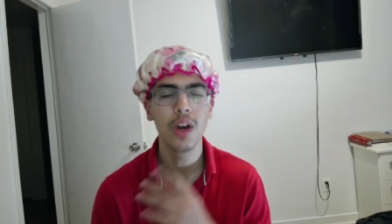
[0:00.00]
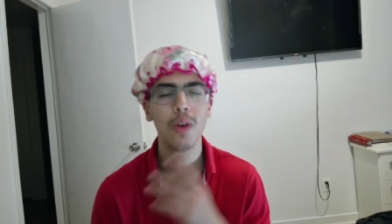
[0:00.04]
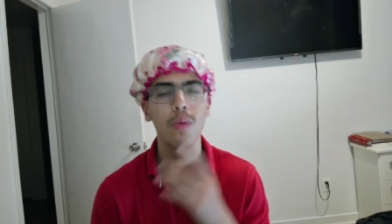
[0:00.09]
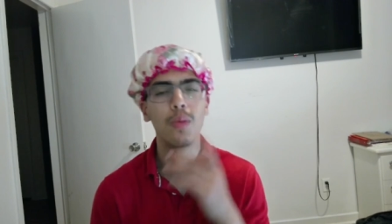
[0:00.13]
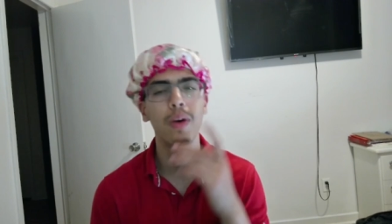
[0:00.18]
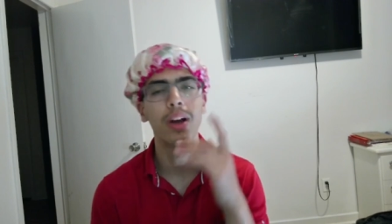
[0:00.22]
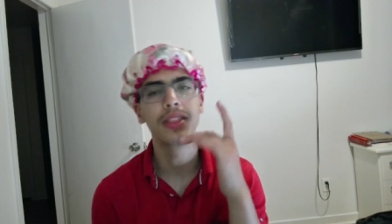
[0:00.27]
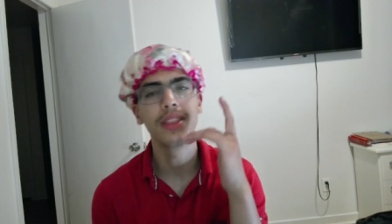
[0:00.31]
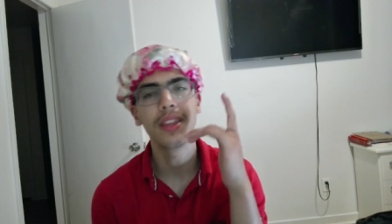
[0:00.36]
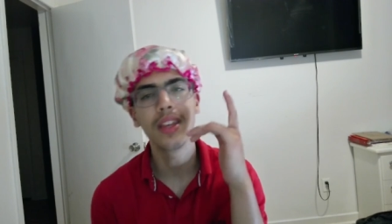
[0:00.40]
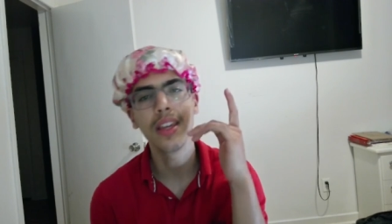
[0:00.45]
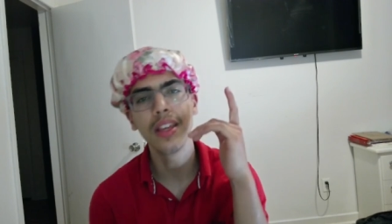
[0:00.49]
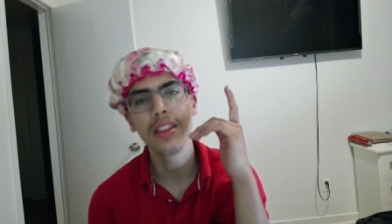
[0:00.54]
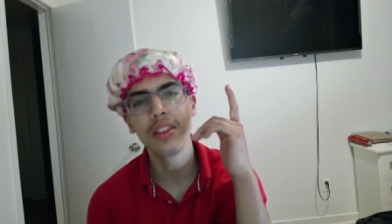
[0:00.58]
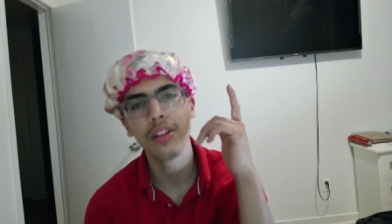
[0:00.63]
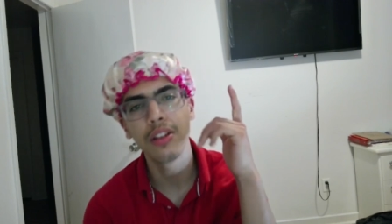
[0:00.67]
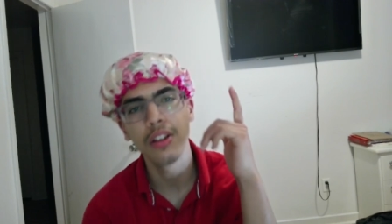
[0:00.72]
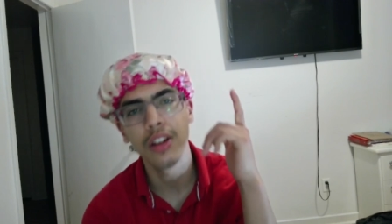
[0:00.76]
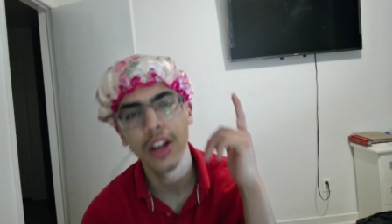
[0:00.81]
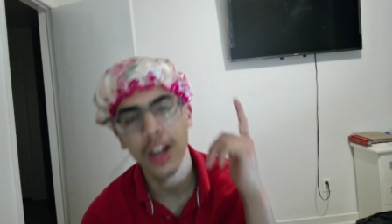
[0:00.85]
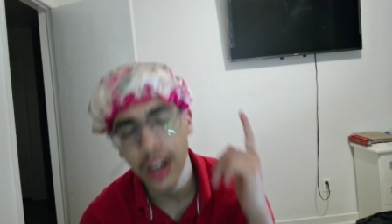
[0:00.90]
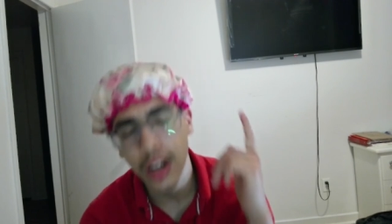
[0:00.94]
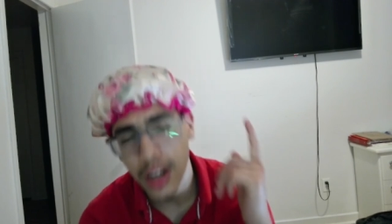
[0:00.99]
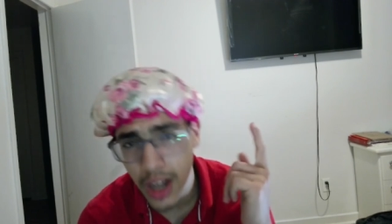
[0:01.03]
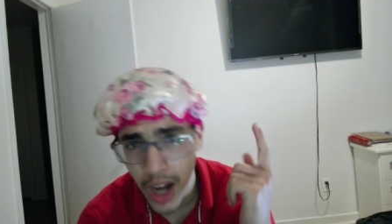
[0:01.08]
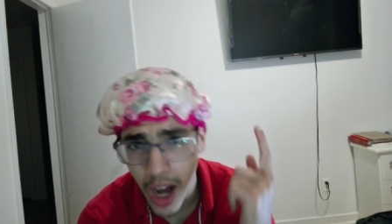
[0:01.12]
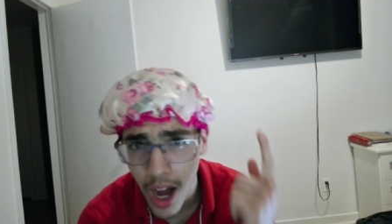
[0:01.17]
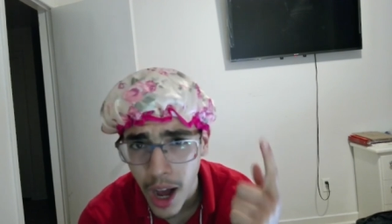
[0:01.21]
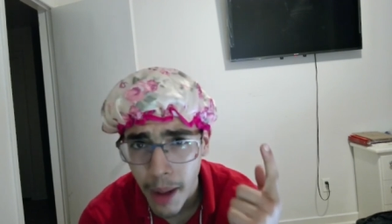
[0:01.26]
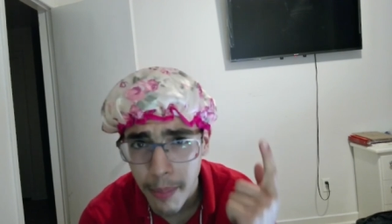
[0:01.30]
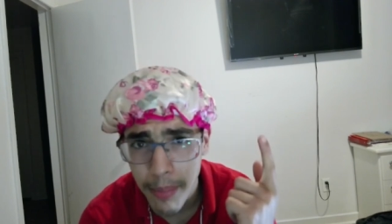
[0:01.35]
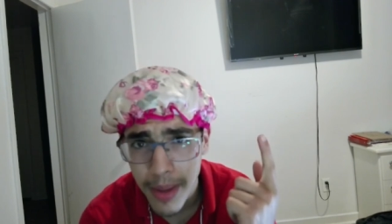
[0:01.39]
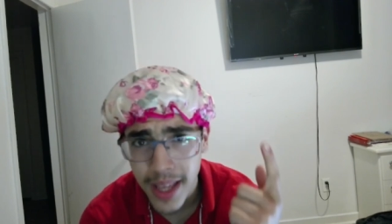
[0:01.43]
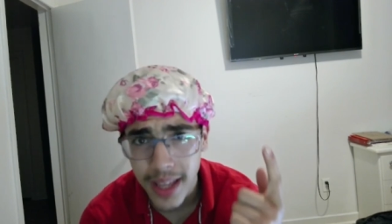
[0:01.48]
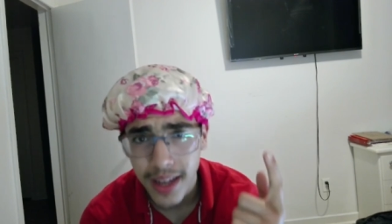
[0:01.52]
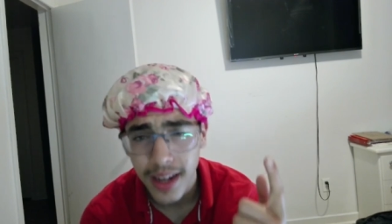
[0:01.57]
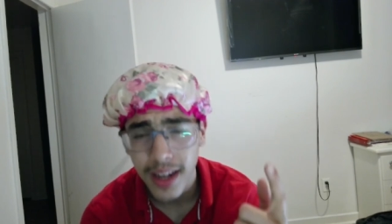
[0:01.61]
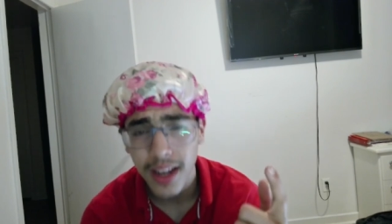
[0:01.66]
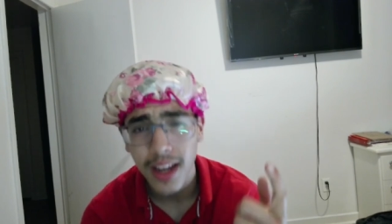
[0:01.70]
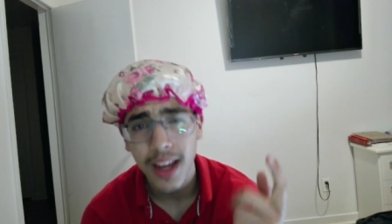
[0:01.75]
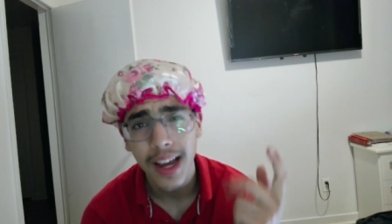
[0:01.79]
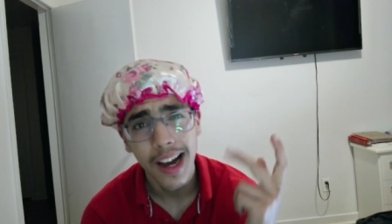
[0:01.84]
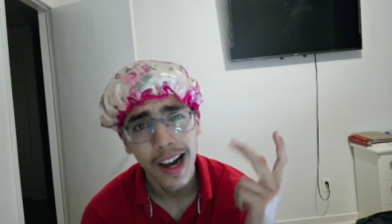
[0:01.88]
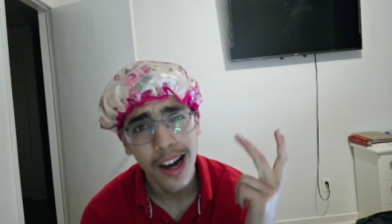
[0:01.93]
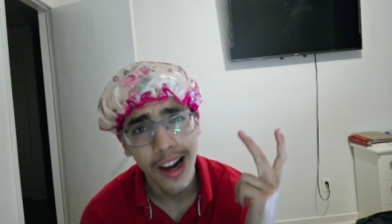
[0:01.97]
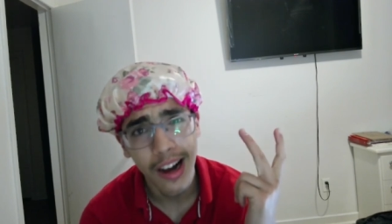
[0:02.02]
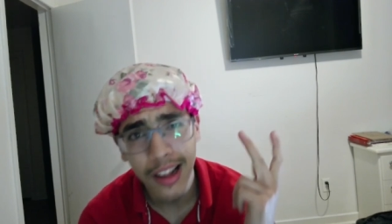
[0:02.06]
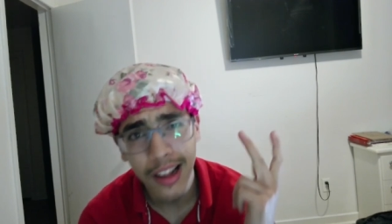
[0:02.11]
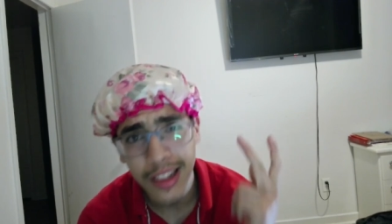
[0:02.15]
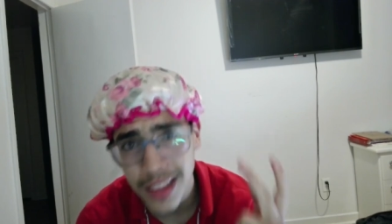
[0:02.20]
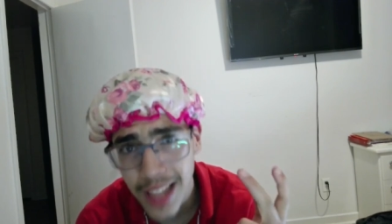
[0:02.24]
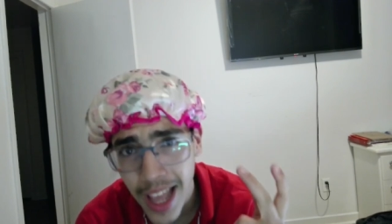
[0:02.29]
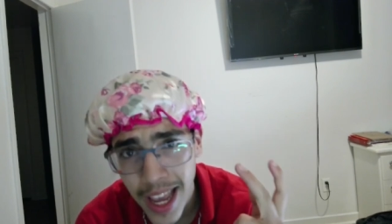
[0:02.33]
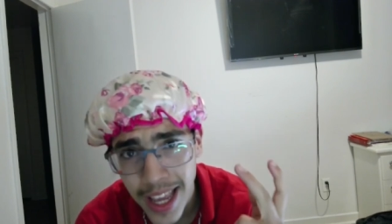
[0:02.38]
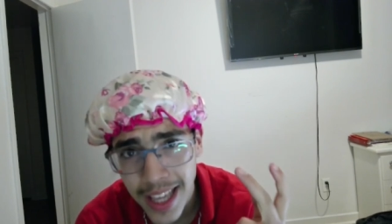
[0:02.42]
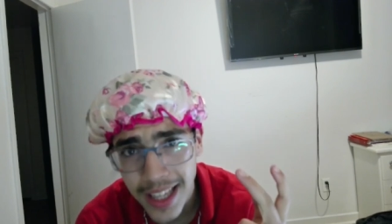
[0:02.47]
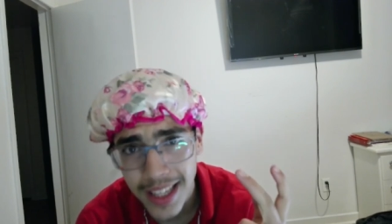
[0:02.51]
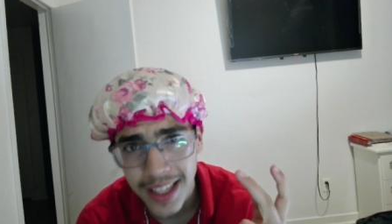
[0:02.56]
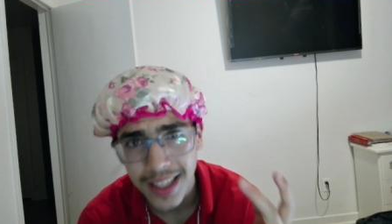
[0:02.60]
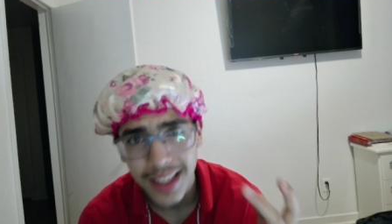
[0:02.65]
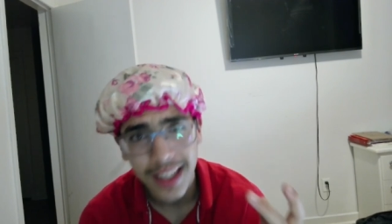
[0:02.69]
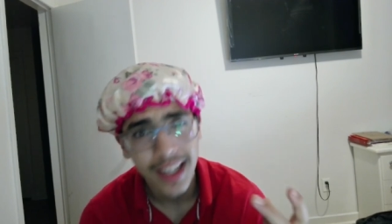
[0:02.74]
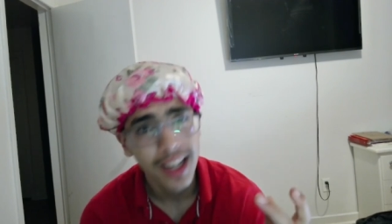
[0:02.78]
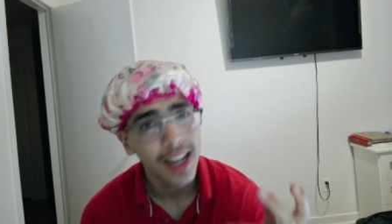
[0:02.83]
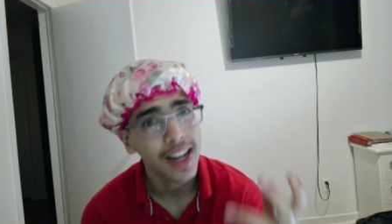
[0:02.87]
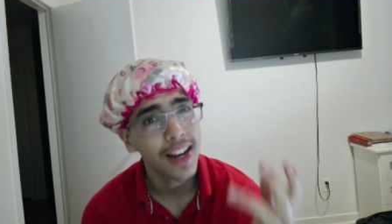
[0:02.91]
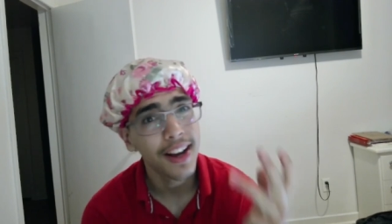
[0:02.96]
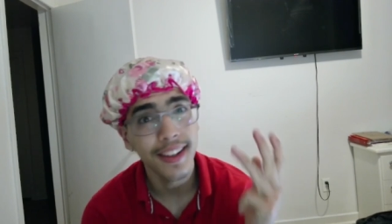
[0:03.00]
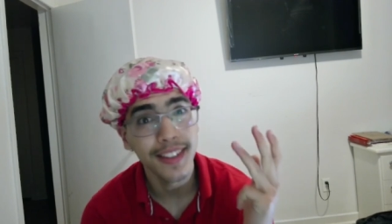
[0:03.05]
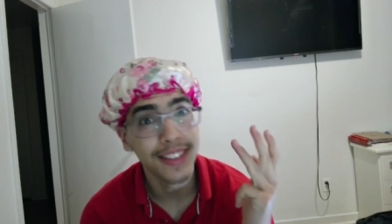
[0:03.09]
with either a comment a like a